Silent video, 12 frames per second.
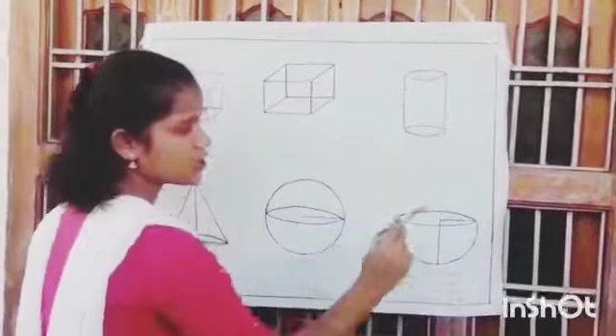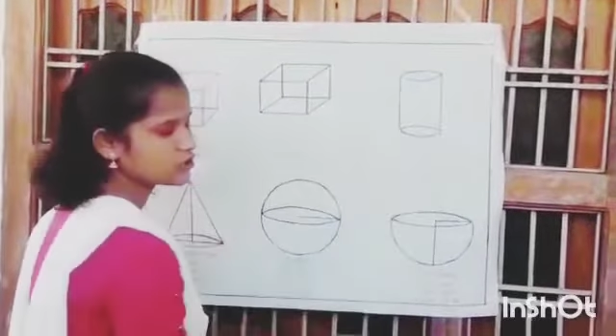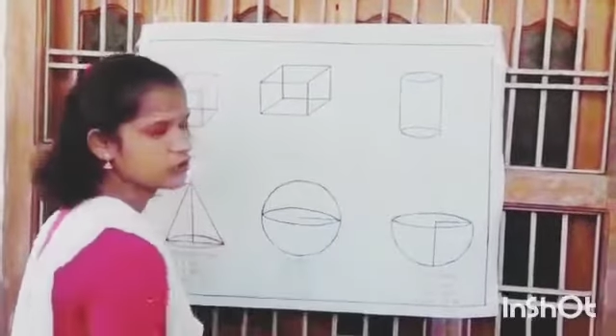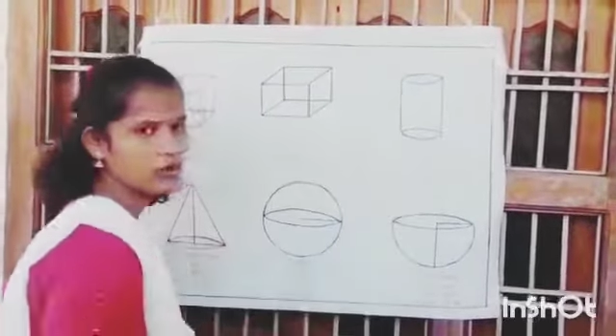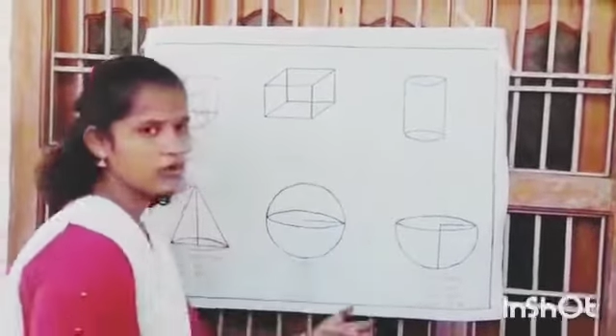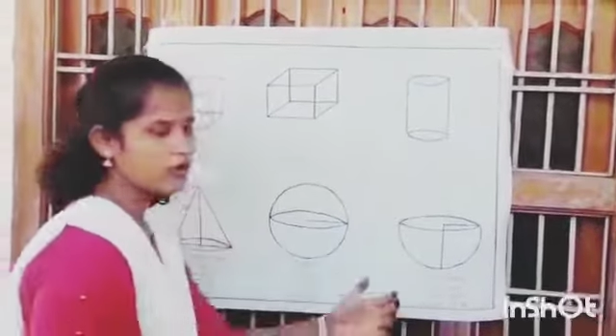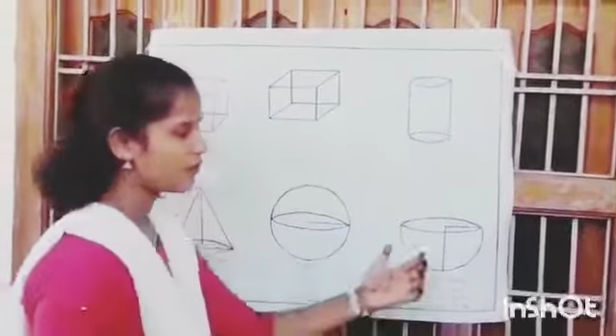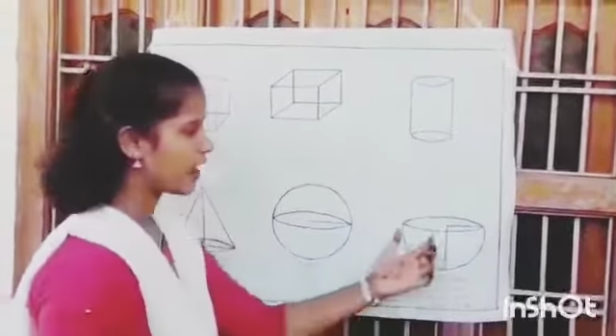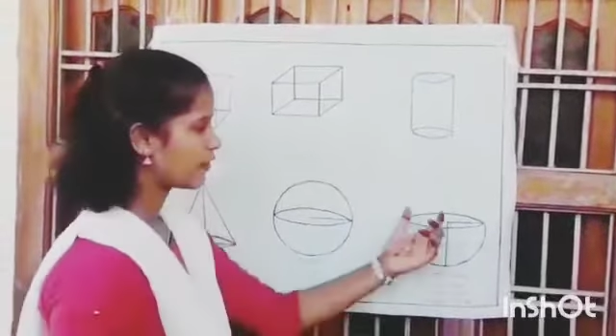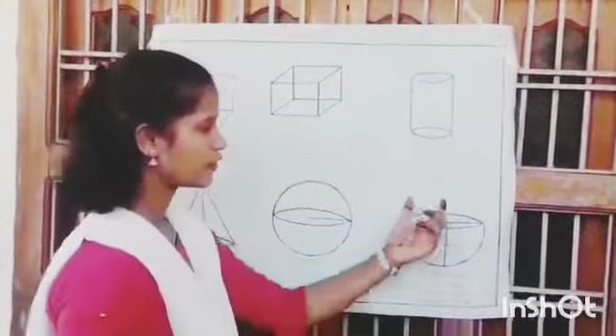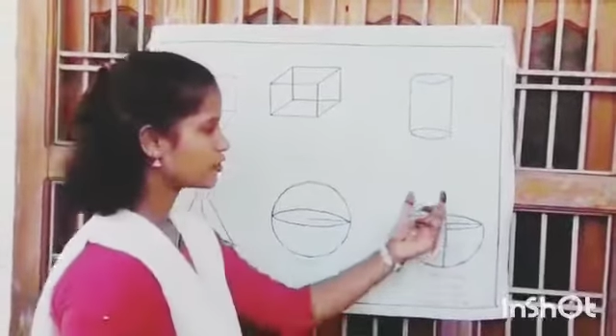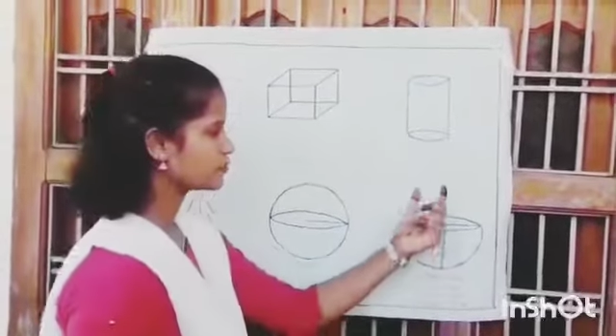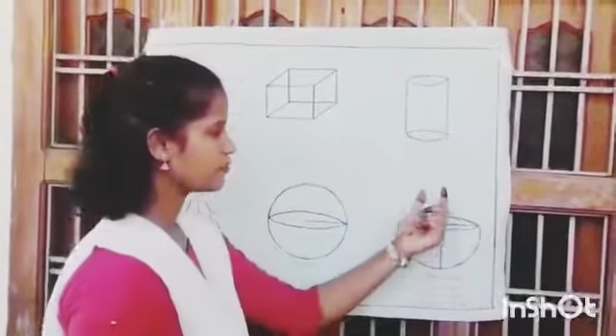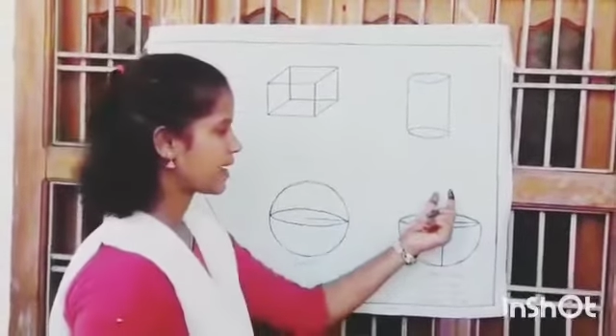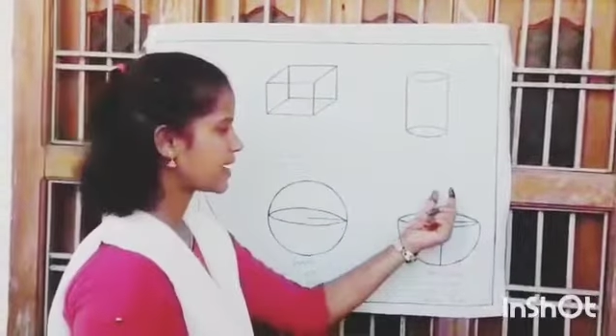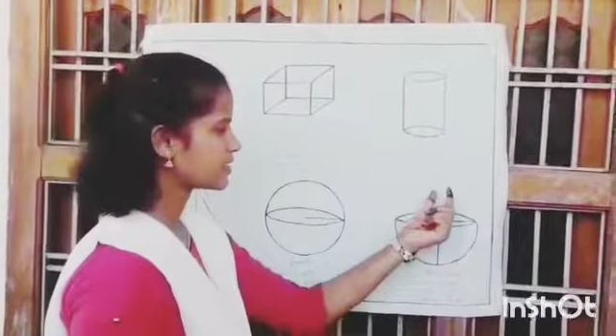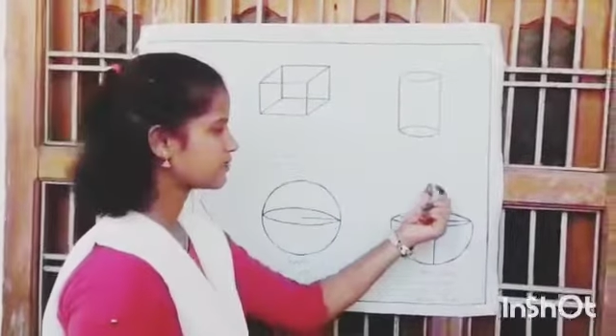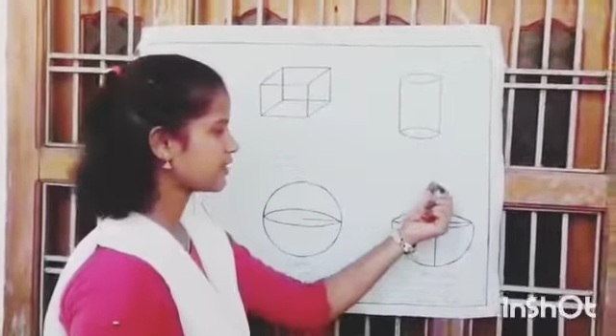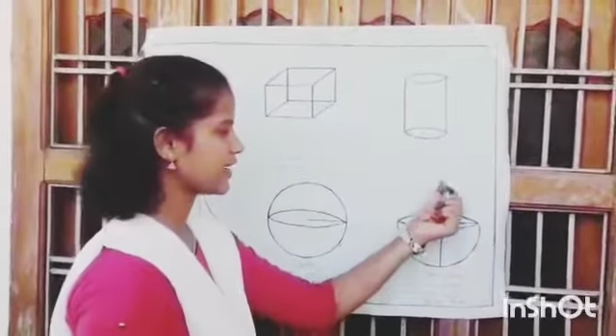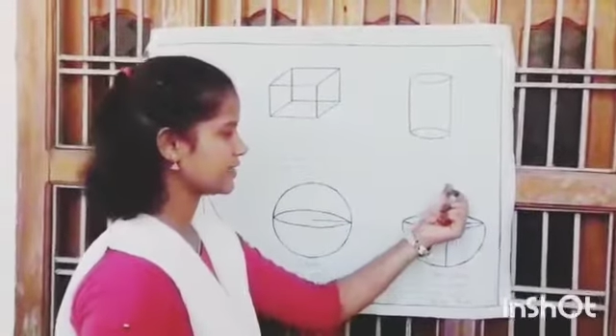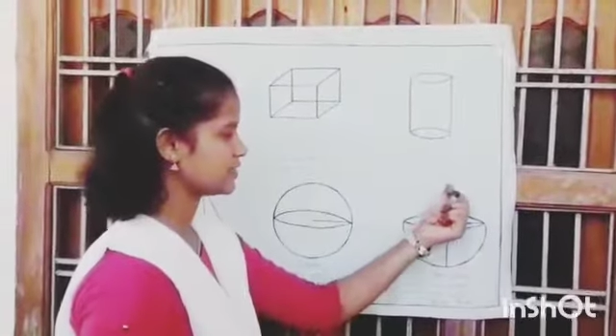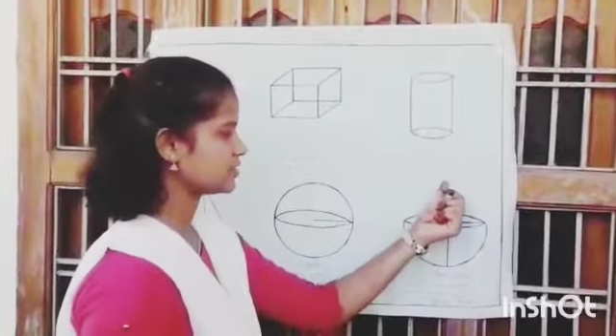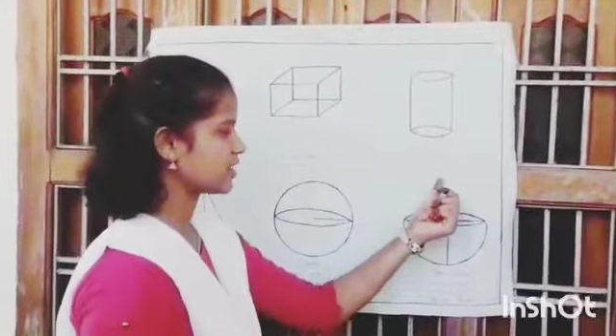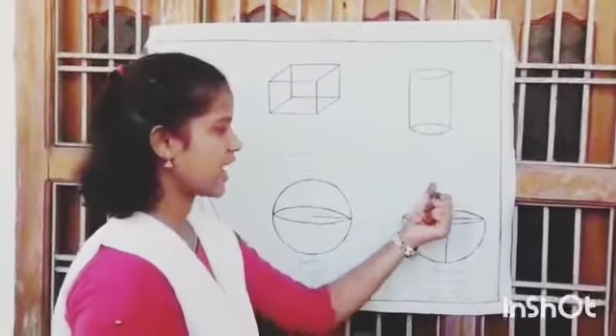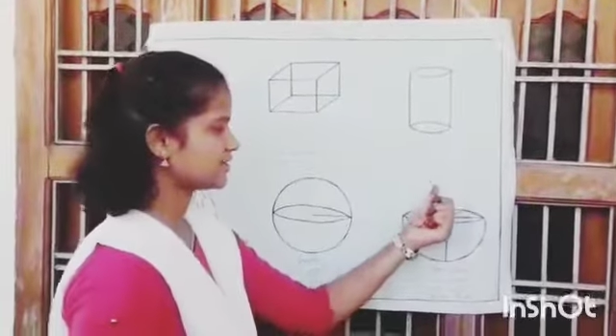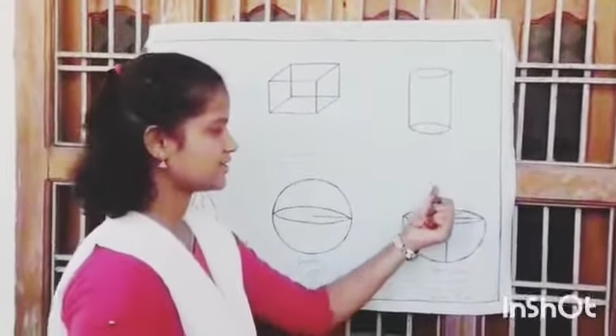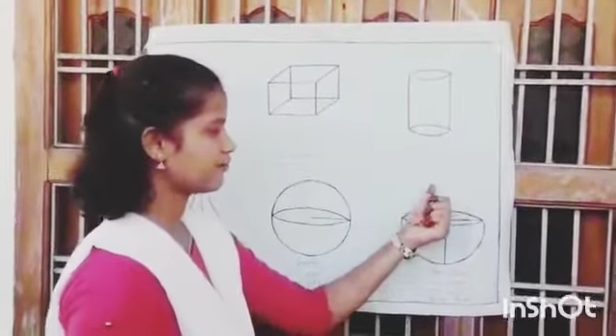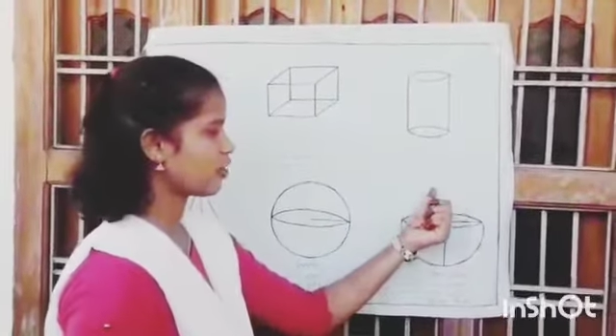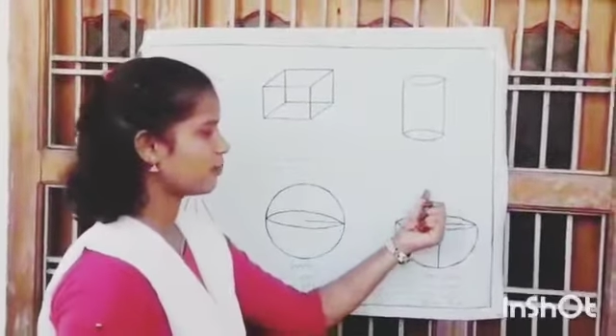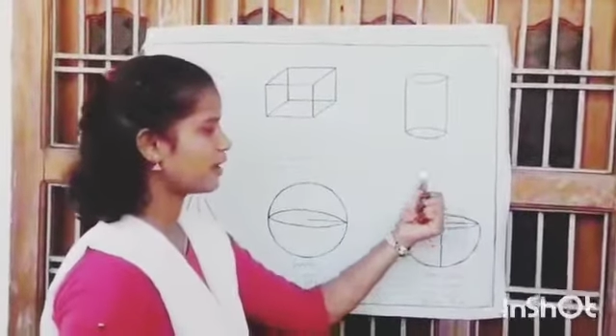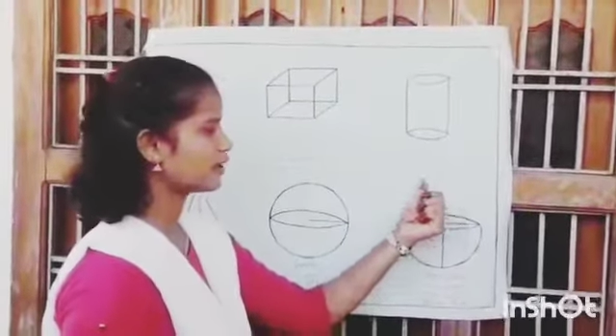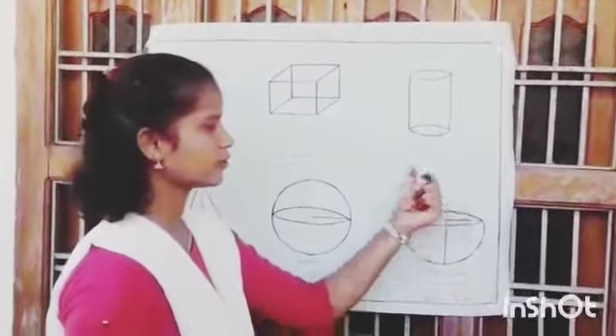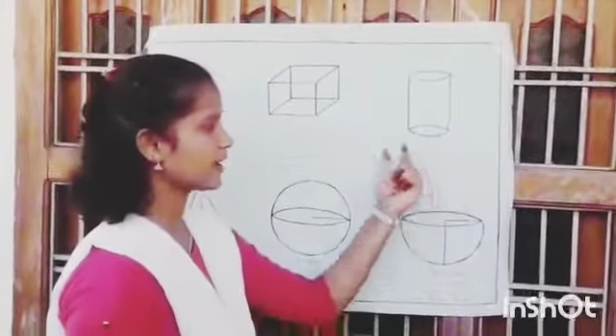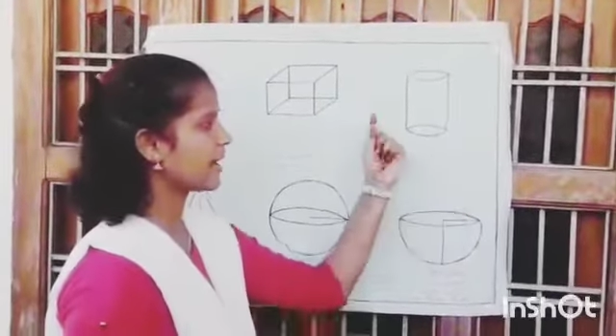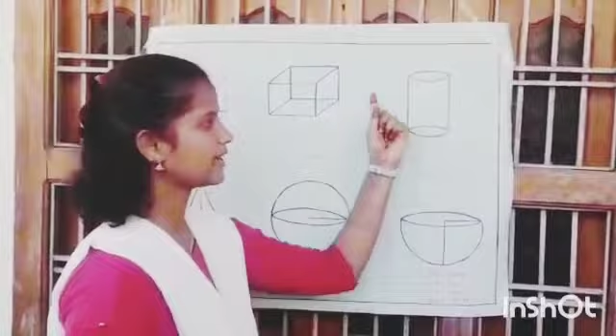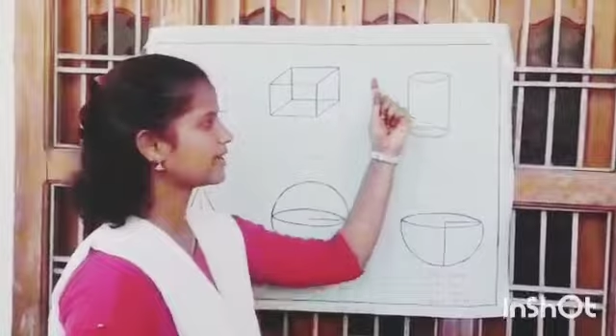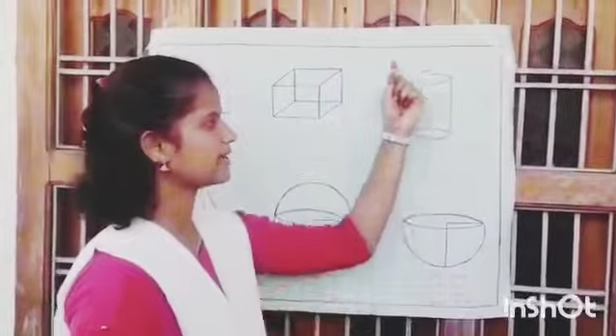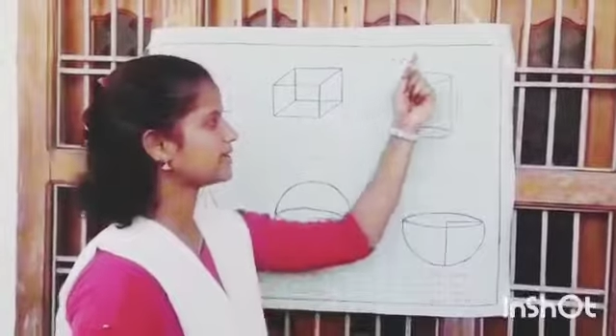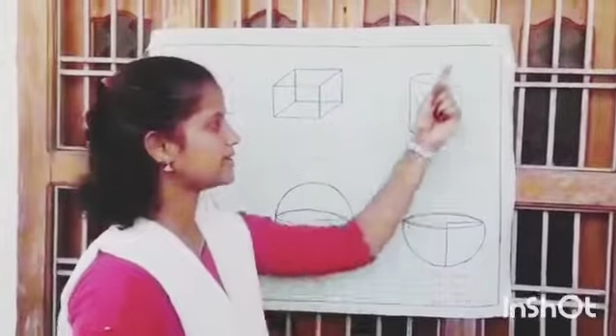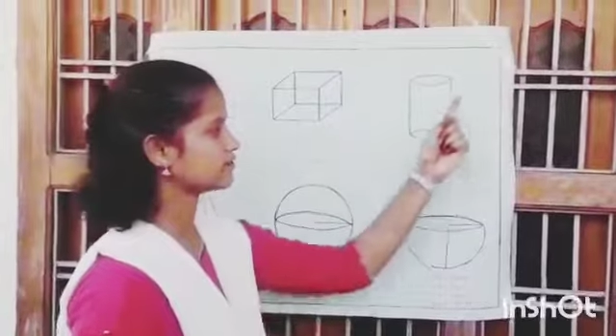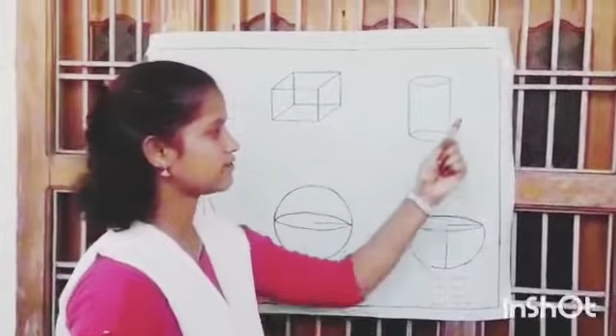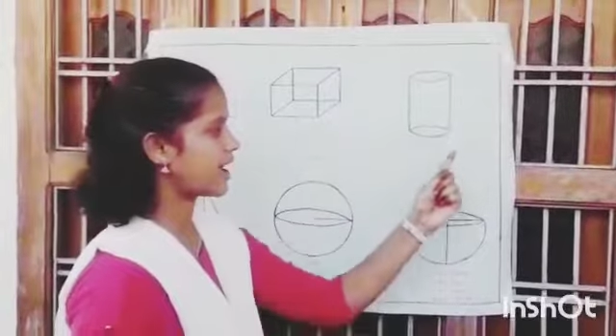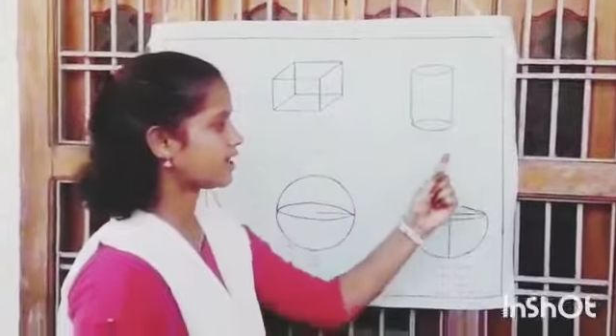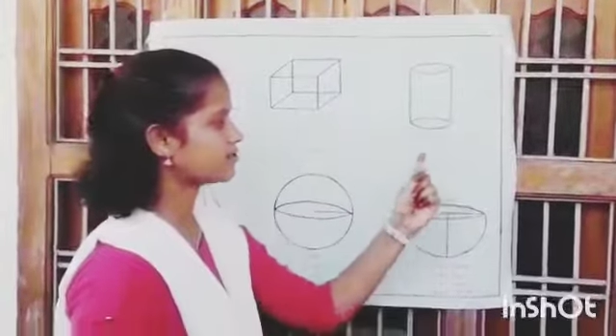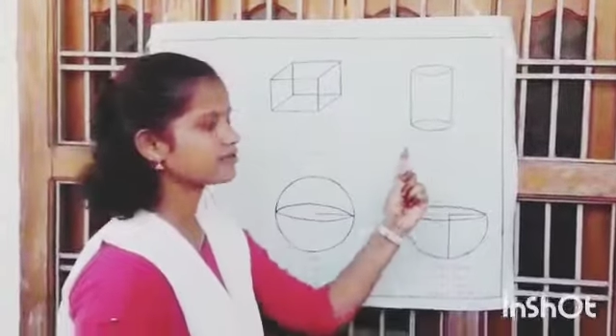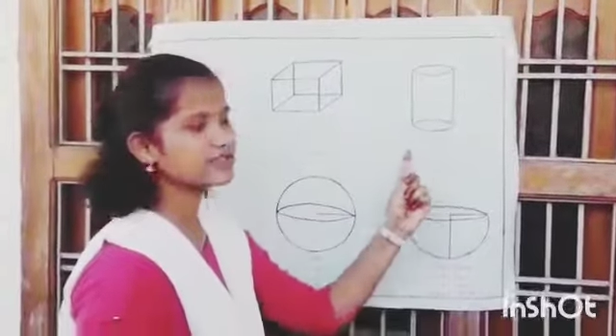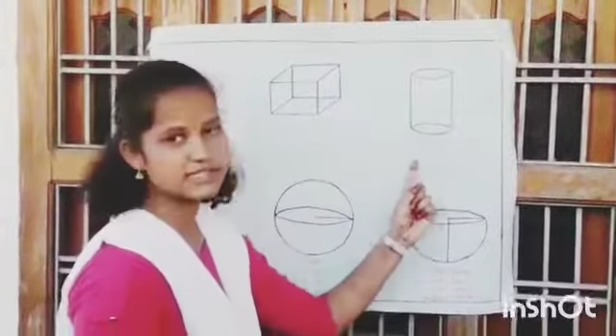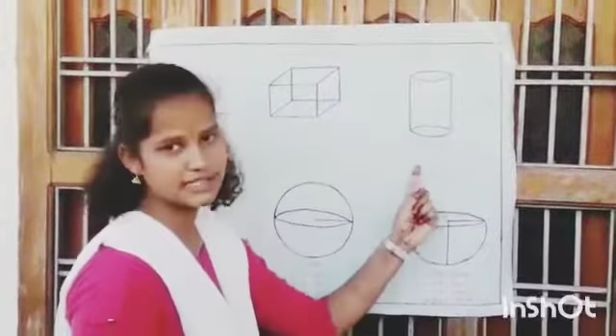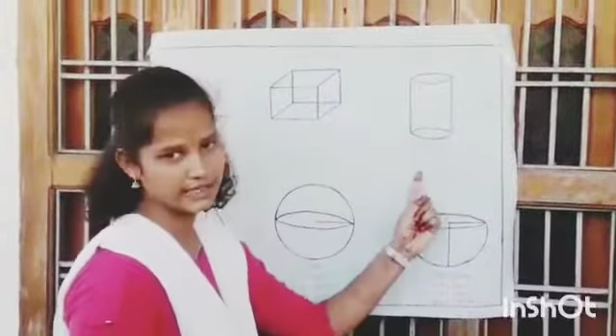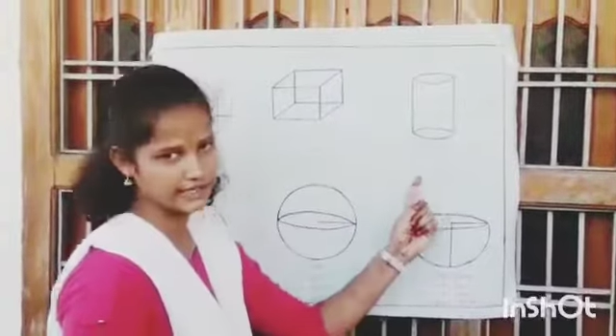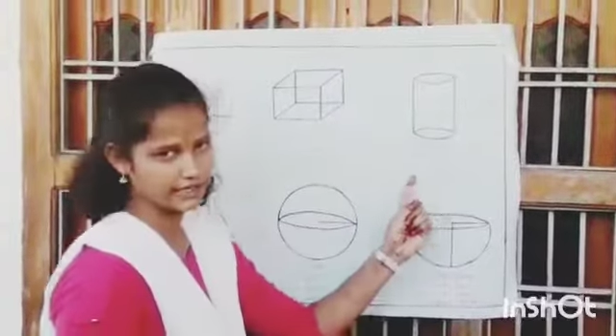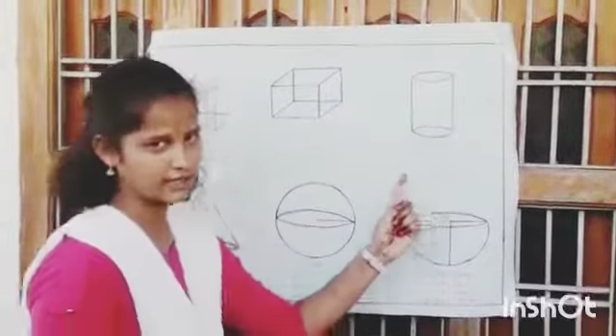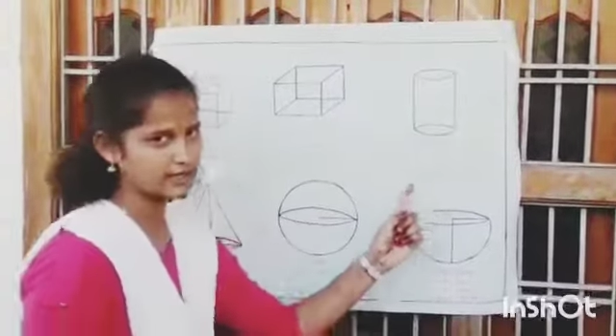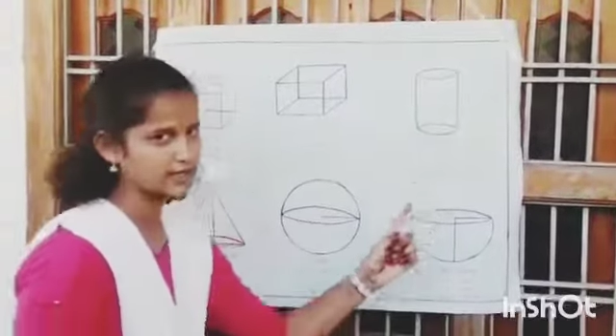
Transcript: So we have to use pi R square H as the formula to calculate this volume of the cylinder.